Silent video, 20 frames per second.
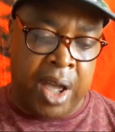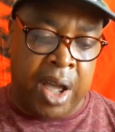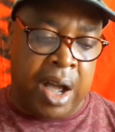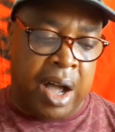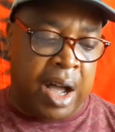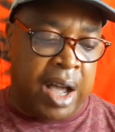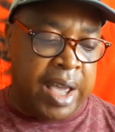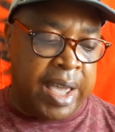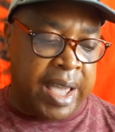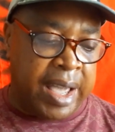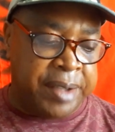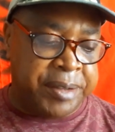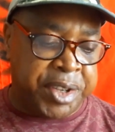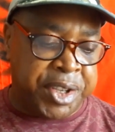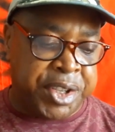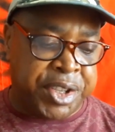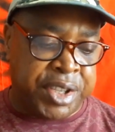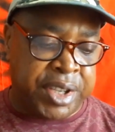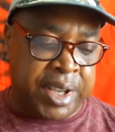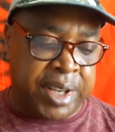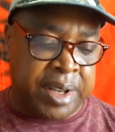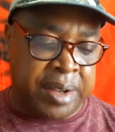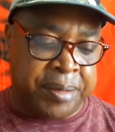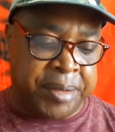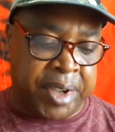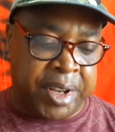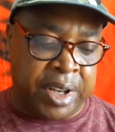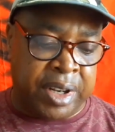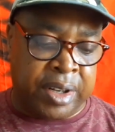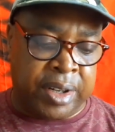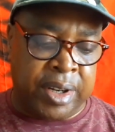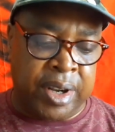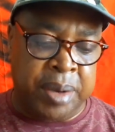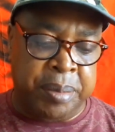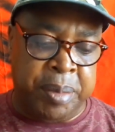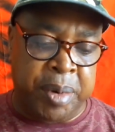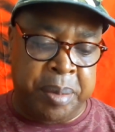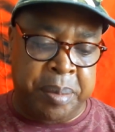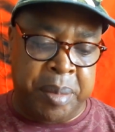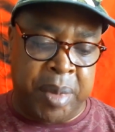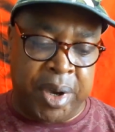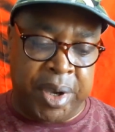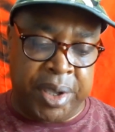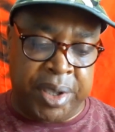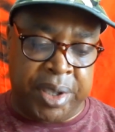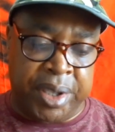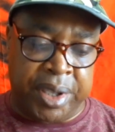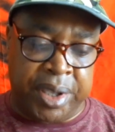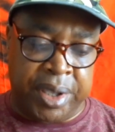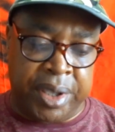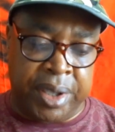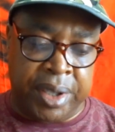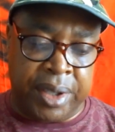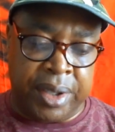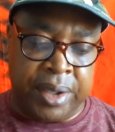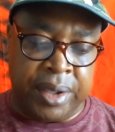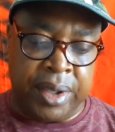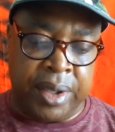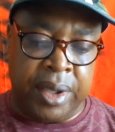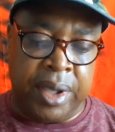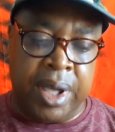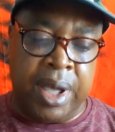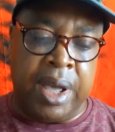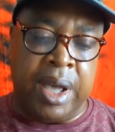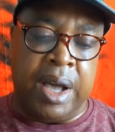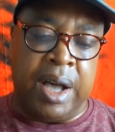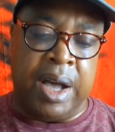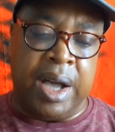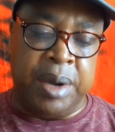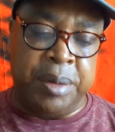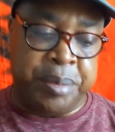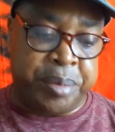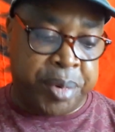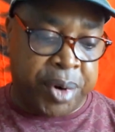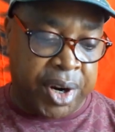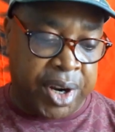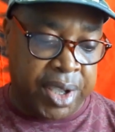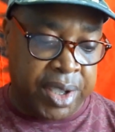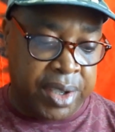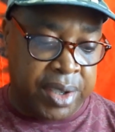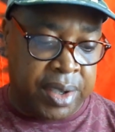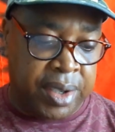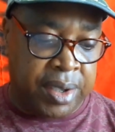I have decided that the global monkey outbreak